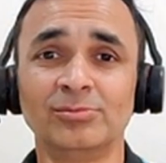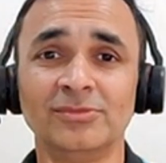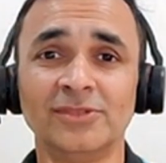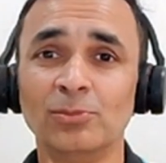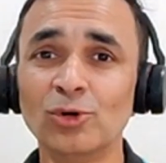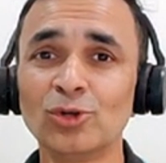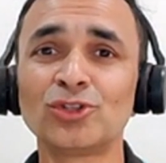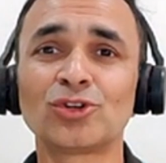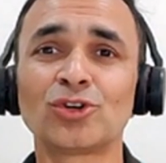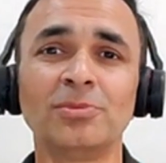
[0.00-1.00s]
The
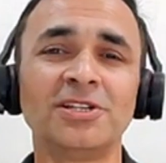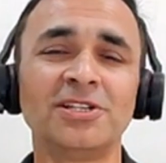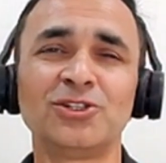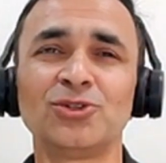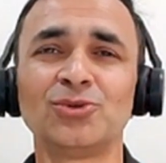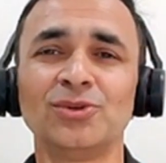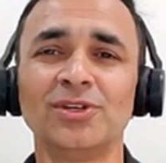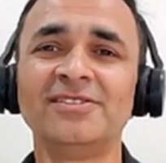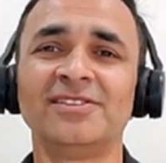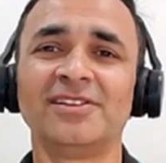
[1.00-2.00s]
most common issue
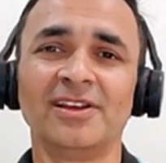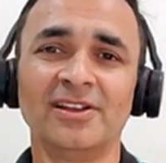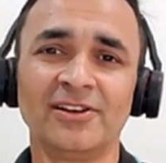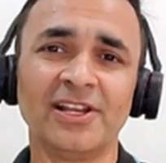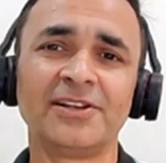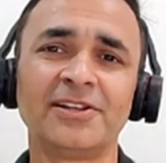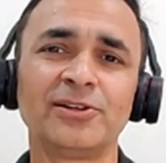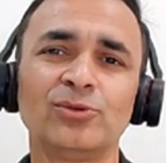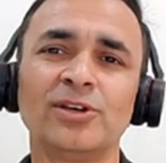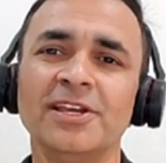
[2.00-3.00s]
is
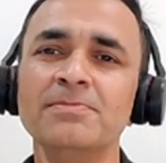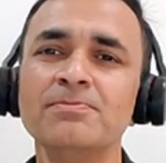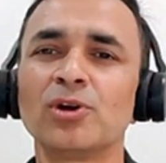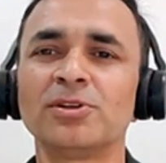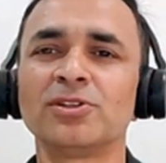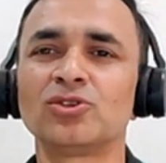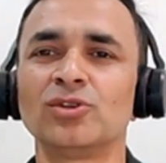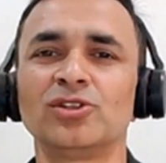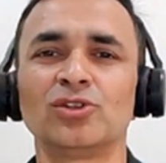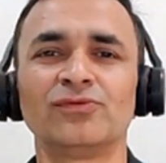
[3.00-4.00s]
related to the improper
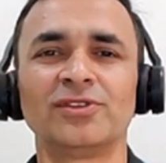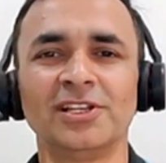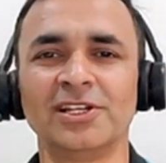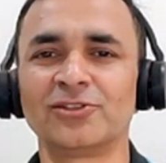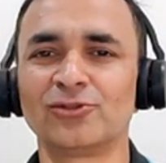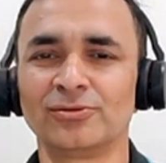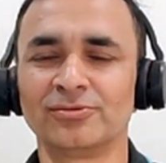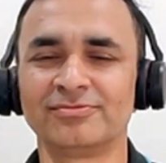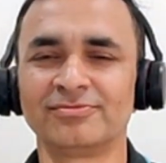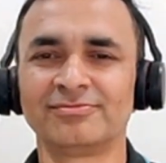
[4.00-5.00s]
storage of the electrode
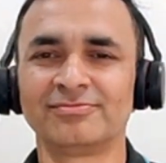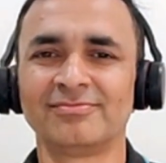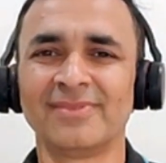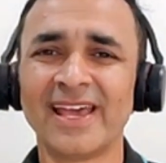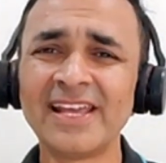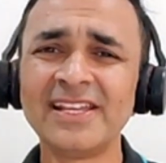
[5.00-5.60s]
an